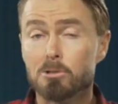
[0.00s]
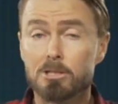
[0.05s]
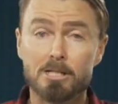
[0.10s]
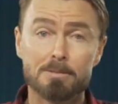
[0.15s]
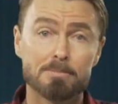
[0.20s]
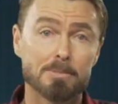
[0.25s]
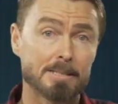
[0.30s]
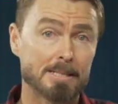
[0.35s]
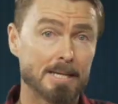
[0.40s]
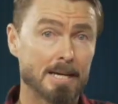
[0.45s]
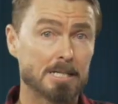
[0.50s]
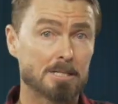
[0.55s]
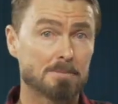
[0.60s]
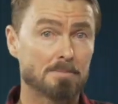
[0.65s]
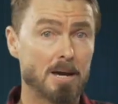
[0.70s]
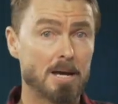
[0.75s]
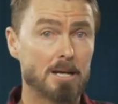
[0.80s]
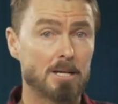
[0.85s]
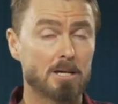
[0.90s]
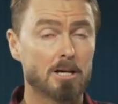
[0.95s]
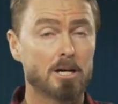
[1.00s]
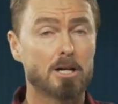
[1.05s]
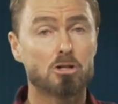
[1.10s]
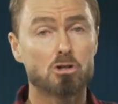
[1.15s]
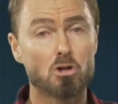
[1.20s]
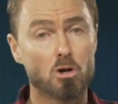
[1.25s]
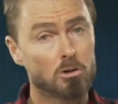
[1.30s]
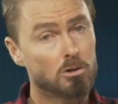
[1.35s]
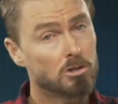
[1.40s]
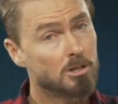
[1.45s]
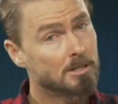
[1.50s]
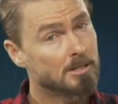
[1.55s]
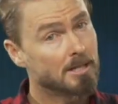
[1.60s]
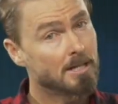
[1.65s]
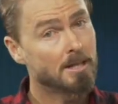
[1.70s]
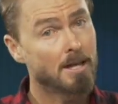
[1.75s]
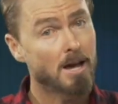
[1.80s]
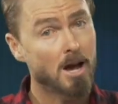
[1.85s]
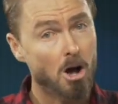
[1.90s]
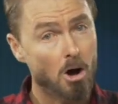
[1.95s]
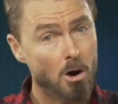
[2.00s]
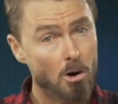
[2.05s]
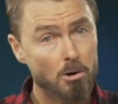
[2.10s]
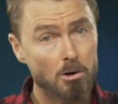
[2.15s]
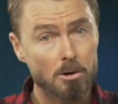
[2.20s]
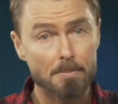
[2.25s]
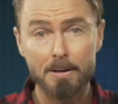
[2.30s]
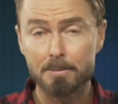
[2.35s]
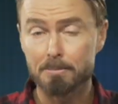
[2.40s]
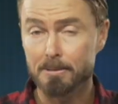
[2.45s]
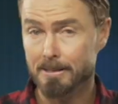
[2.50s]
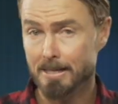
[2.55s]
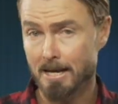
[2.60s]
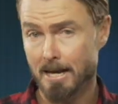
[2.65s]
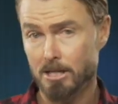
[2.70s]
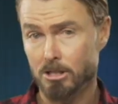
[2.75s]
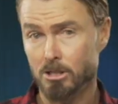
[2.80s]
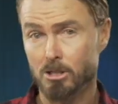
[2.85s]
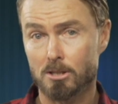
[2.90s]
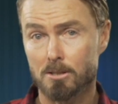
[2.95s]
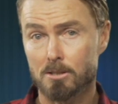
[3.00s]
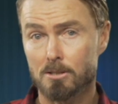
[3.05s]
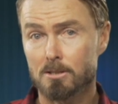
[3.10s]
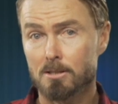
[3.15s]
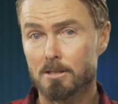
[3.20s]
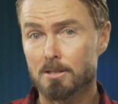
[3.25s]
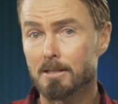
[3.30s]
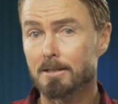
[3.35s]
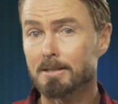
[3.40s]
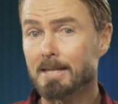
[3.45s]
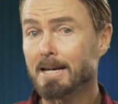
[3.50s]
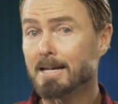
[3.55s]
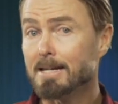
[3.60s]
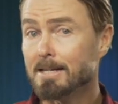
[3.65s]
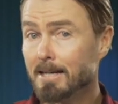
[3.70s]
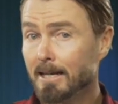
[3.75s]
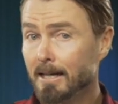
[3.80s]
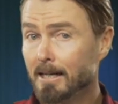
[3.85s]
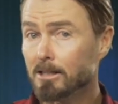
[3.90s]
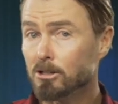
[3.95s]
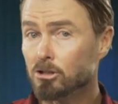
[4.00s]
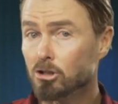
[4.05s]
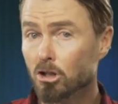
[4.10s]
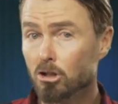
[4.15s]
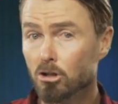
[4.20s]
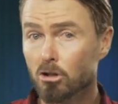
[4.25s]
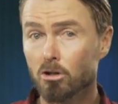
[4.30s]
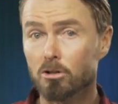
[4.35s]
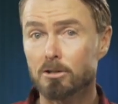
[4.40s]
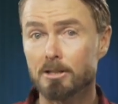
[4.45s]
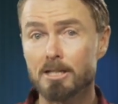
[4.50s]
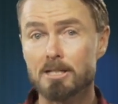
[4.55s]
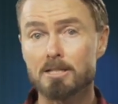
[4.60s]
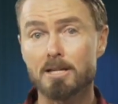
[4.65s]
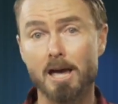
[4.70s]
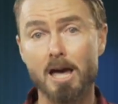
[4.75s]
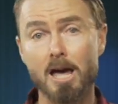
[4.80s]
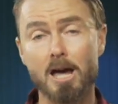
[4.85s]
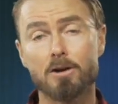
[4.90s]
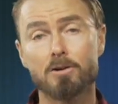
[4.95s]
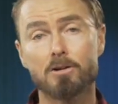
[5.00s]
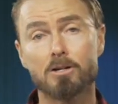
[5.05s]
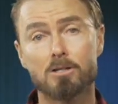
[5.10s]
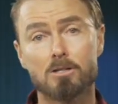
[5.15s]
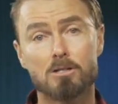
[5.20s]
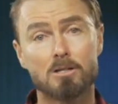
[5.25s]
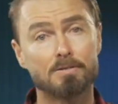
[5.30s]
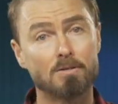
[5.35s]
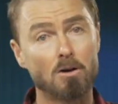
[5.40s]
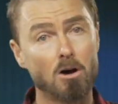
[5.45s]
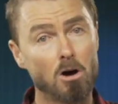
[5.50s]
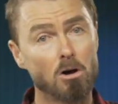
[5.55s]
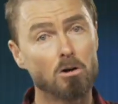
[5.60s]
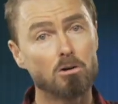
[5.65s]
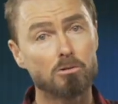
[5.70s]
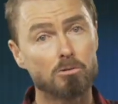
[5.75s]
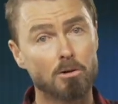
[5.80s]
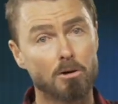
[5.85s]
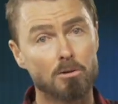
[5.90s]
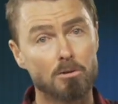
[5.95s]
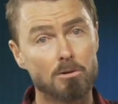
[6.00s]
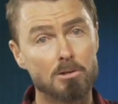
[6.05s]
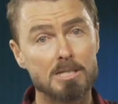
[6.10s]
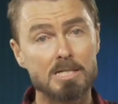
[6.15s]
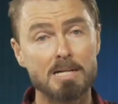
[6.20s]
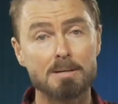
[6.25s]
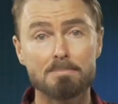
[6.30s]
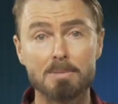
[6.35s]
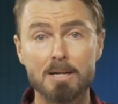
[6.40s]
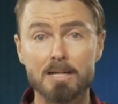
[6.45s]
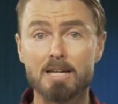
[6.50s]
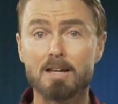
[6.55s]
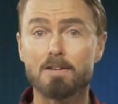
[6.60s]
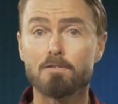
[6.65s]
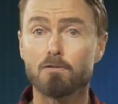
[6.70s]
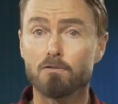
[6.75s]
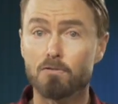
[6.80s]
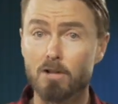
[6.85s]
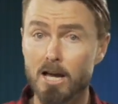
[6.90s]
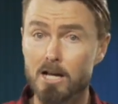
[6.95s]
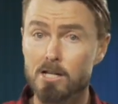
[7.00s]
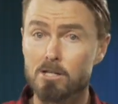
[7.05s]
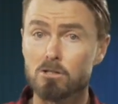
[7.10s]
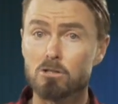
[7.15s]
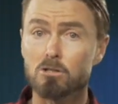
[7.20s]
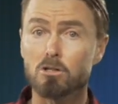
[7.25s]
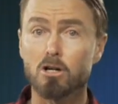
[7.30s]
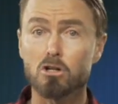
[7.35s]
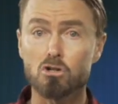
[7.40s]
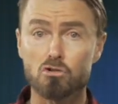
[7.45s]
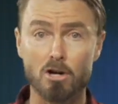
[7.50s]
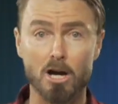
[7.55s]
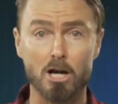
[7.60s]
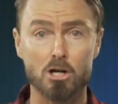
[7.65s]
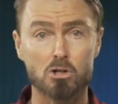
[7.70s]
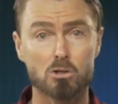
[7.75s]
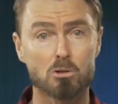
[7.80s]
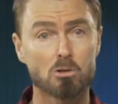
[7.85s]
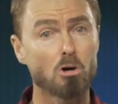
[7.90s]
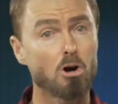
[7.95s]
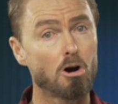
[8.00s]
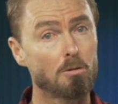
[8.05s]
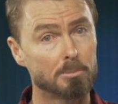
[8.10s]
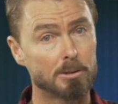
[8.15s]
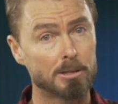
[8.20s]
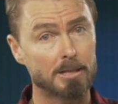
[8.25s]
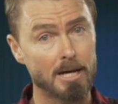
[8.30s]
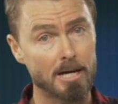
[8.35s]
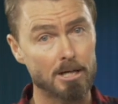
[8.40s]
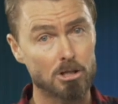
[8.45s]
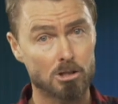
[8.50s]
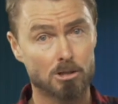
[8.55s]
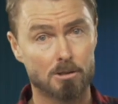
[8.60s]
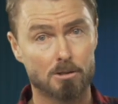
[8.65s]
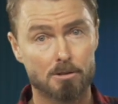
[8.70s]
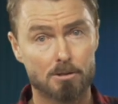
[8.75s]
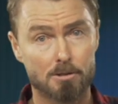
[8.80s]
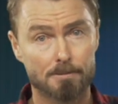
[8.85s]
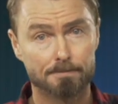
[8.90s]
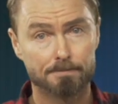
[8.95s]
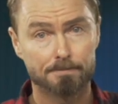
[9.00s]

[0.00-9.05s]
Timber Tasmania acknowledges in their own publications that they need to log these areas of old growth to meet inflated contractual obligations.